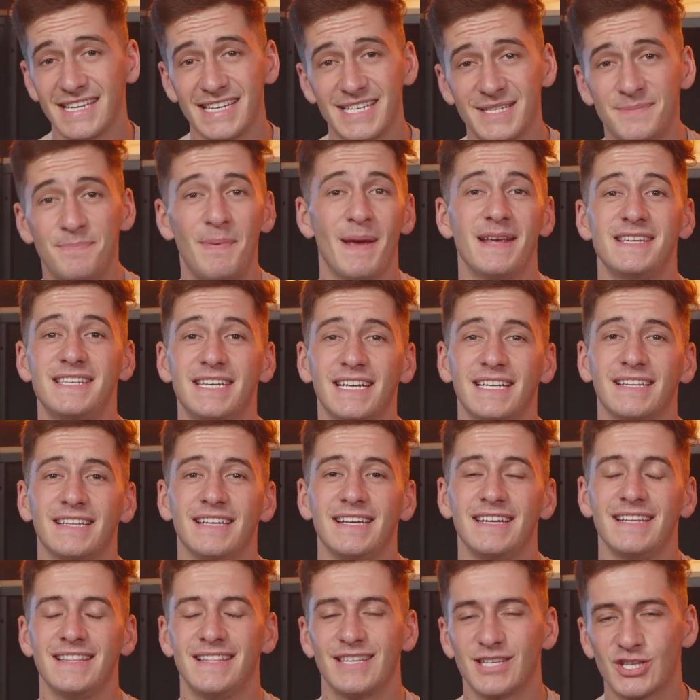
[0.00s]
is
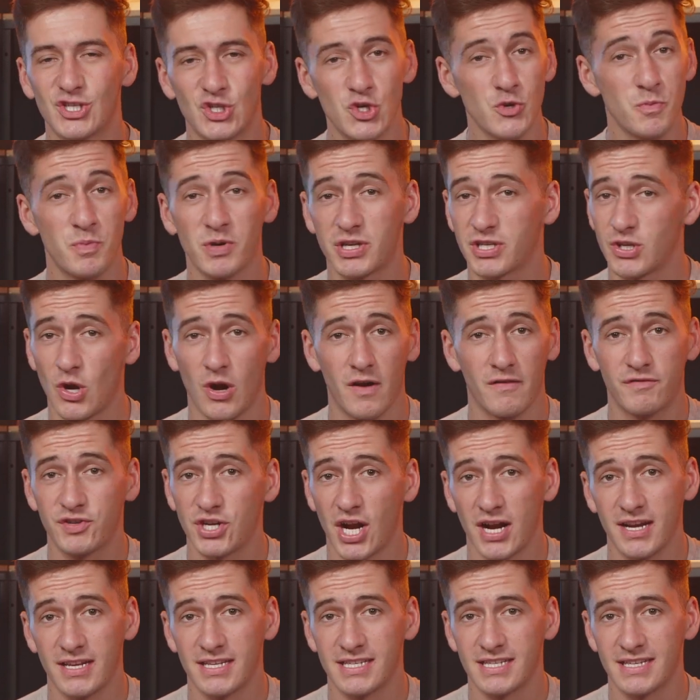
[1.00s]
basically the superstar of
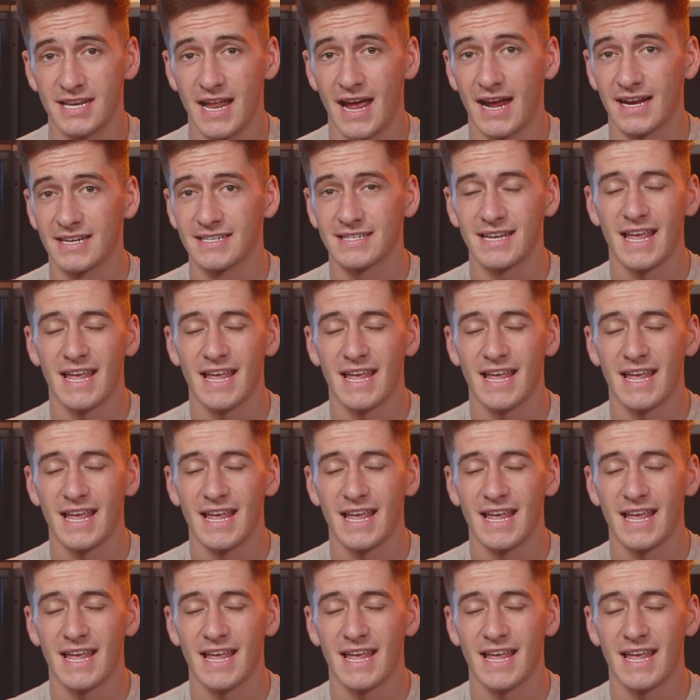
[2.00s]
Chinese snacks.